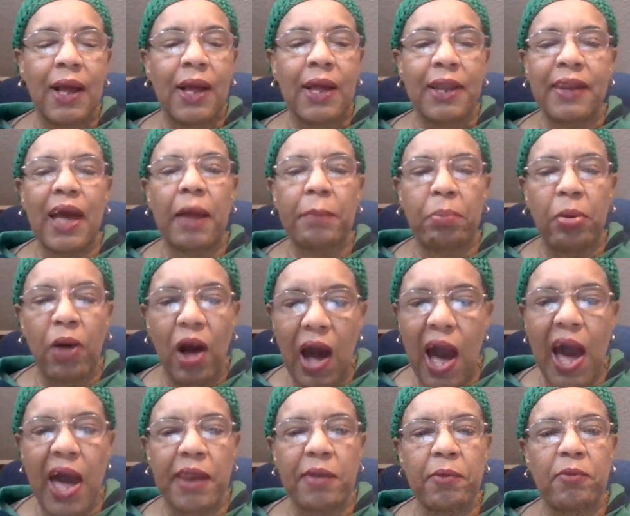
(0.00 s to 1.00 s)
Not
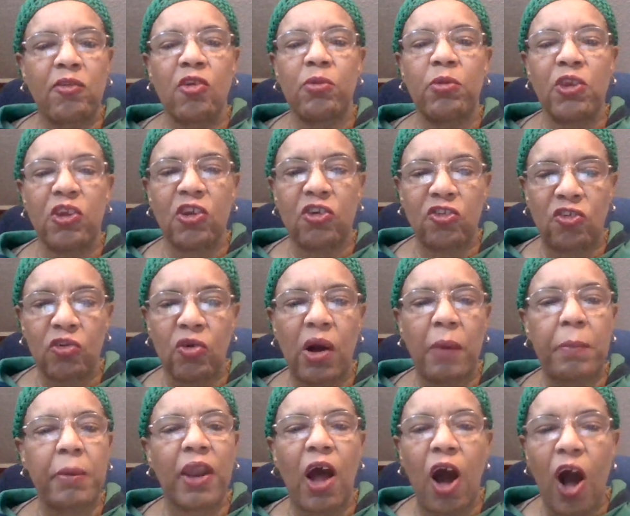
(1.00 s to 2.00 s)
part to Yeshua,
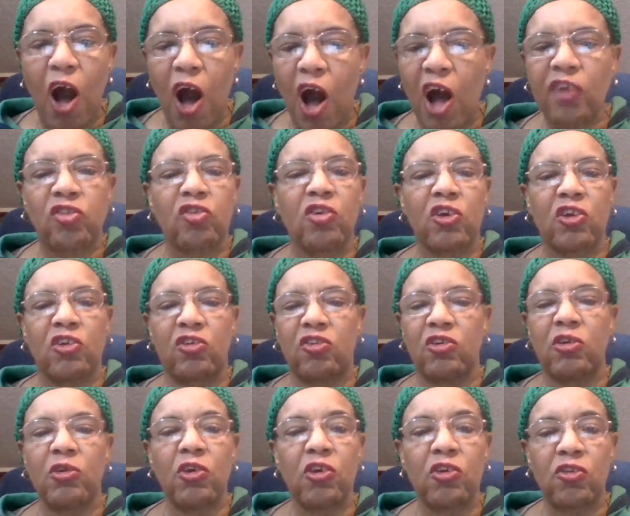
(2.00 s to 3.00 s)
but all to
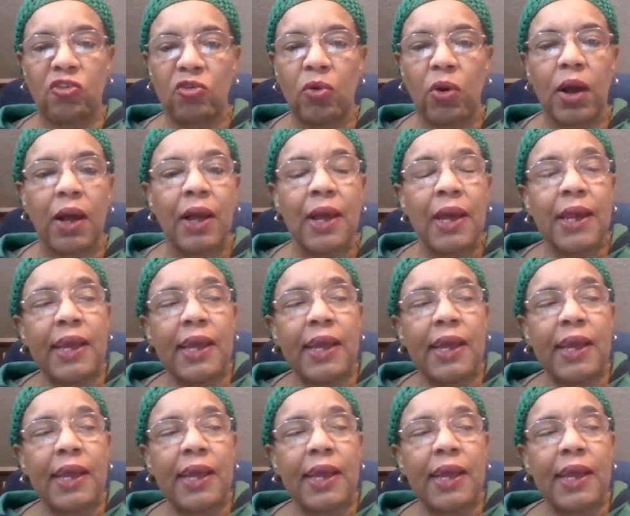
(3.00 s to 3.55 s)
Yeshua.